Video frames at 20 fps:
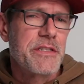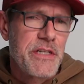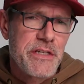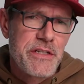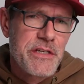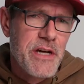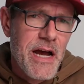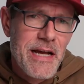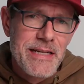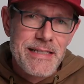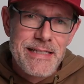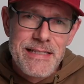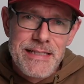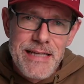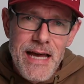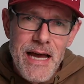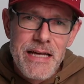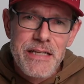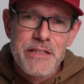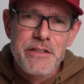DJI's
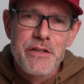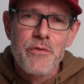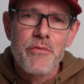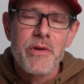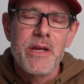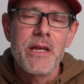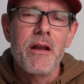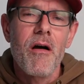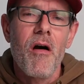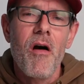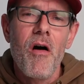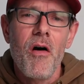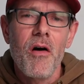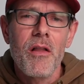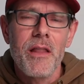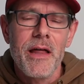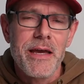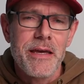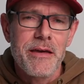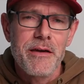site to read
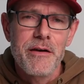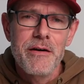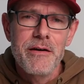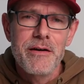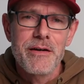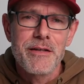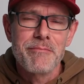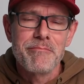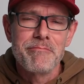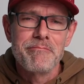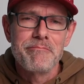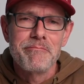all I could.